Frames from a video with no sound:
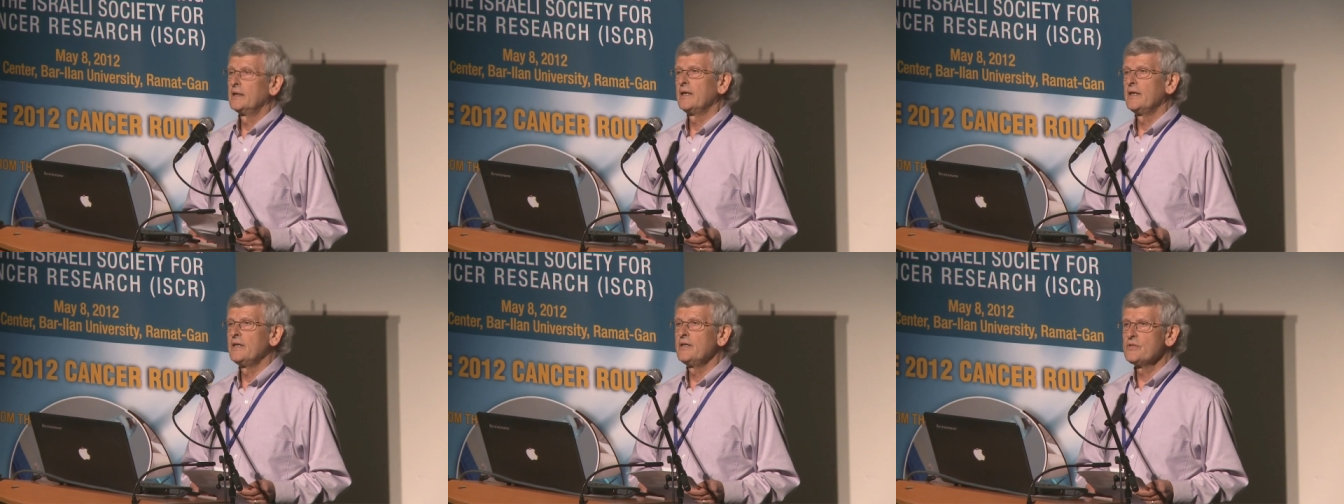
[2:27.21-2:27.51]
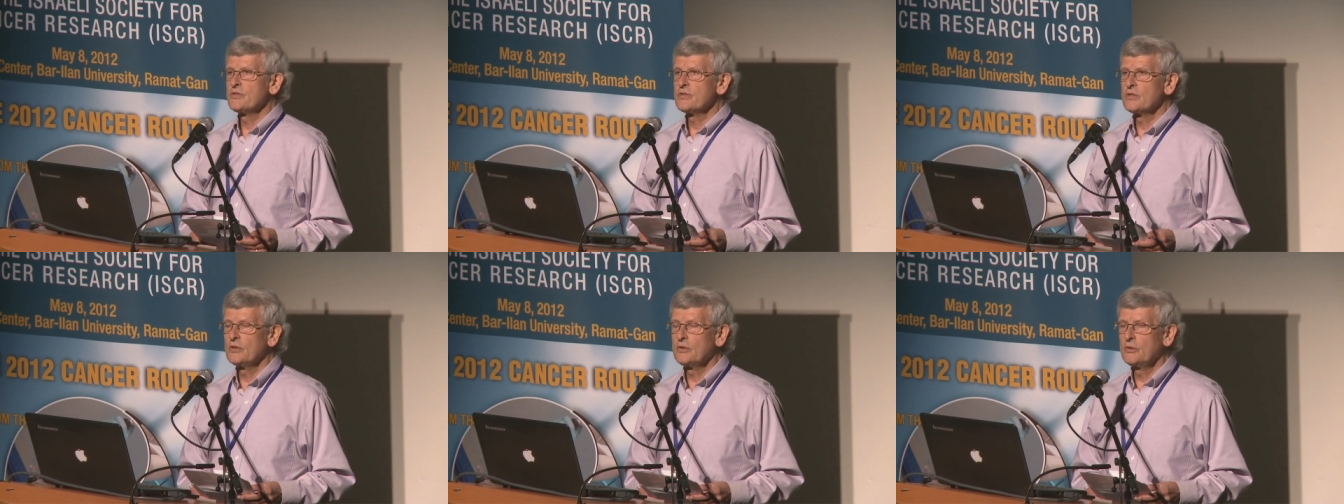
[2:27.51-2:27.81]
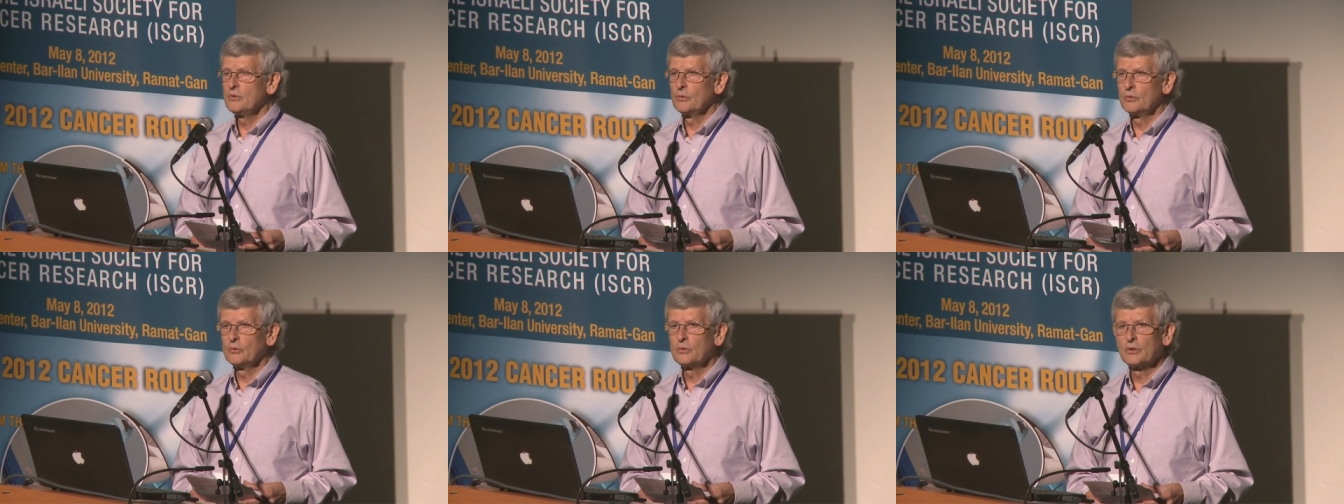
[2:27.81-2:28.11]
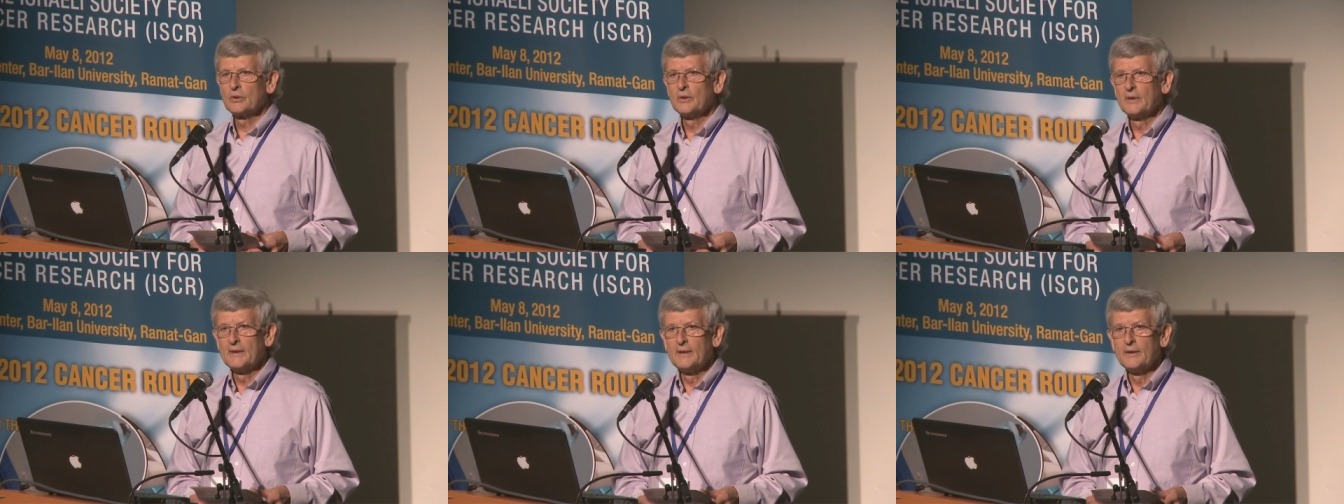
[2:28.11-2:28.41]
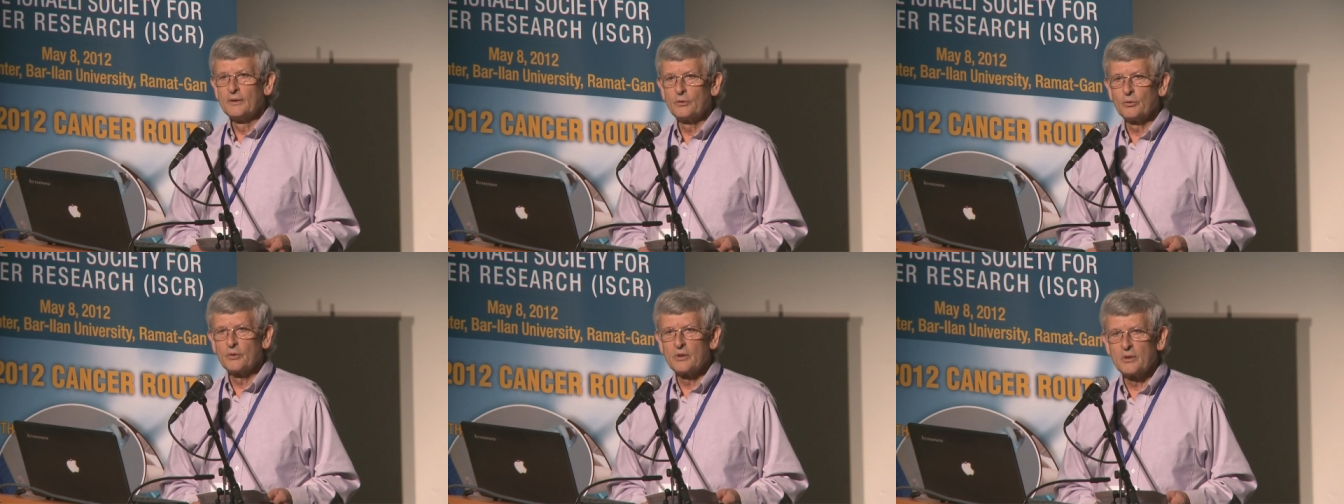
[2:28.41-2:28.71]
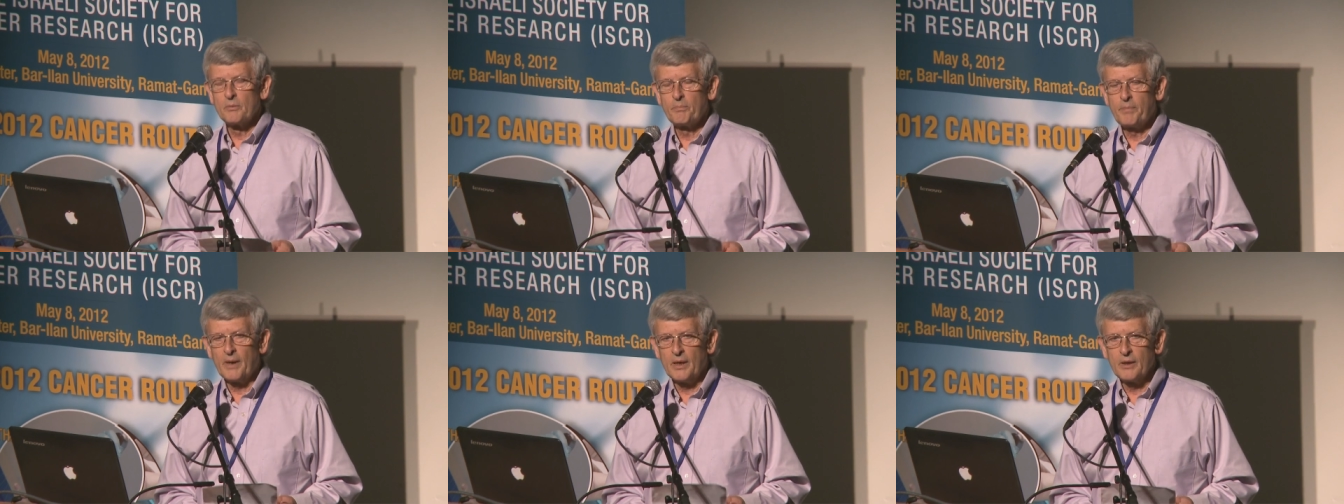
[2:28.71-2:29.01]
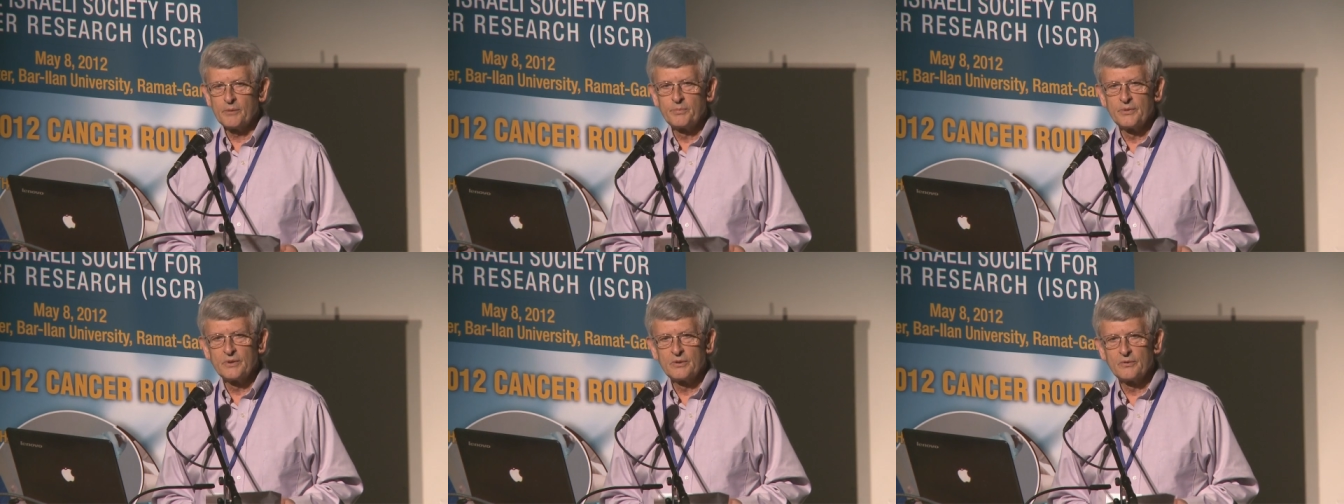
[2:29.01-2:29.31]
institute, to the
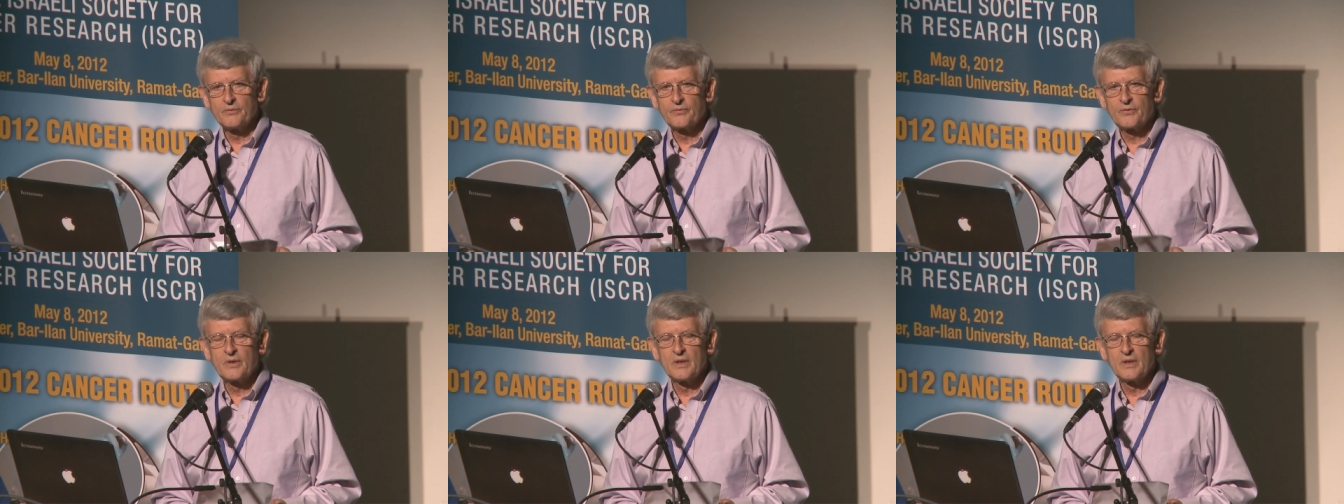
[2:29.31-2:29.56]
Department of